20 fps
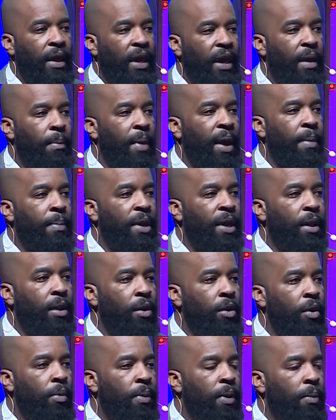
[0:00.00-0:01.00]
it may be a
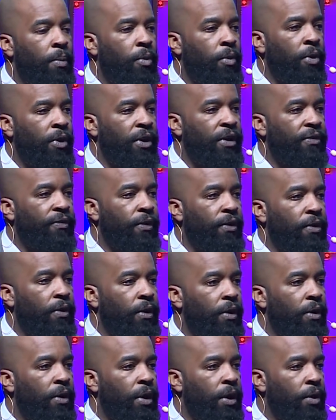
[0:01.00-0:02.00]
little bit more
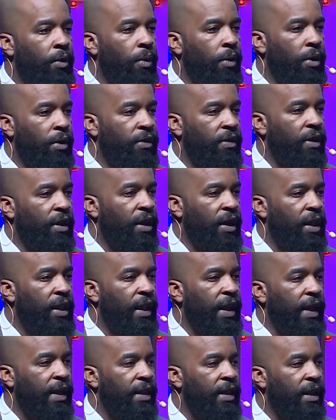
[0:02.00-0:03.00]
difficult in order to
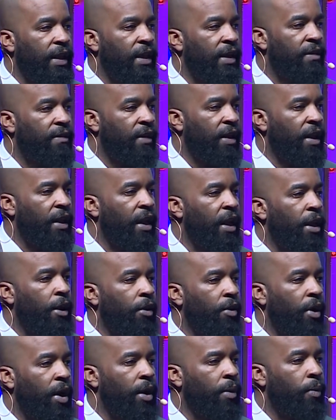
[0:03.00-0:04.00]
collect these and
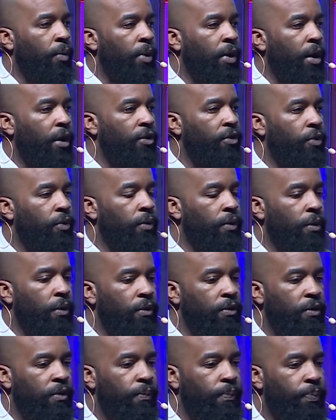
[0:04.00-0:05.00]
integrate them with our
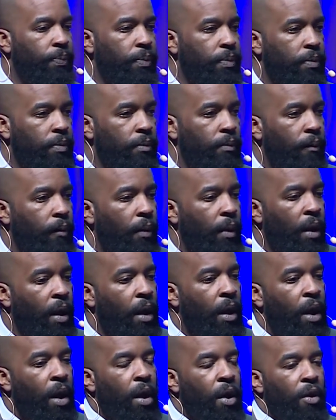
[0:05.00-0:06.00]
tools.
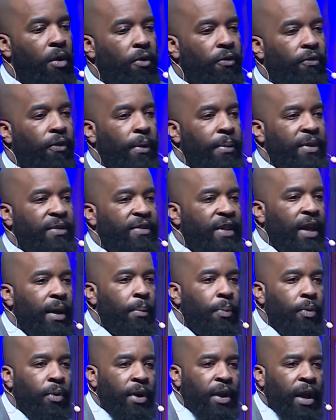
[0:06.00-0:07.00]
From the
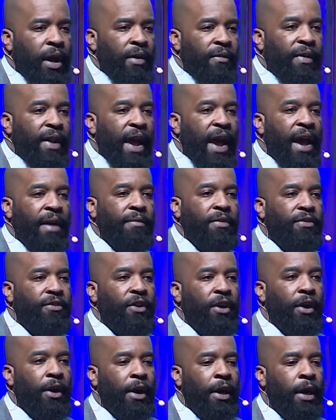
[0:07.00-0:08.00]
standpoint of an
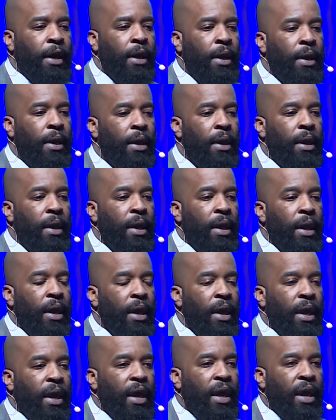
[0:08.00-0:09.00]
adversary,
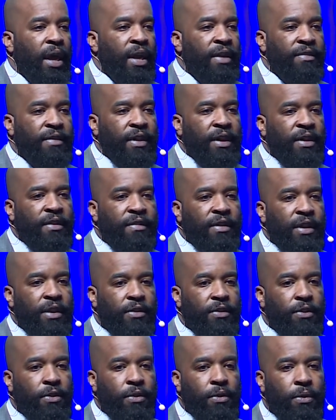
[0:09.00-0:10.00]
it's easy
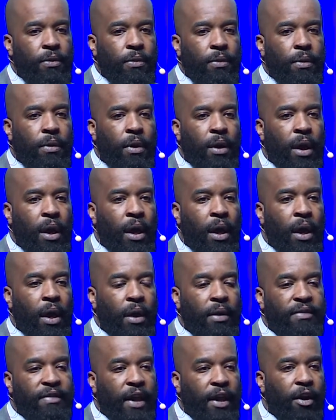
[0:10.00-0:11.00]
to
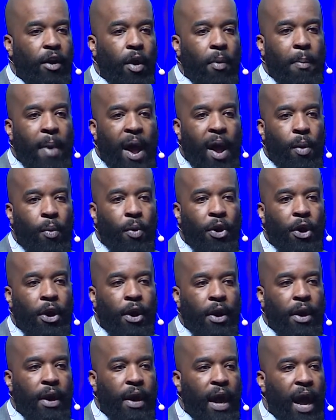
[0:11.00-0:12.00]
take our malware,
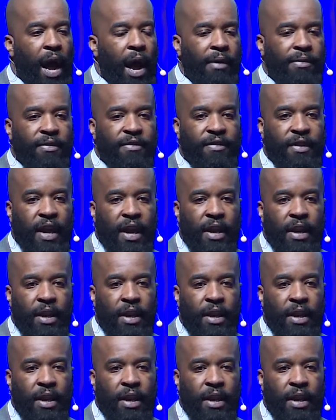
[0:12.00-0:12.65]
obfuscate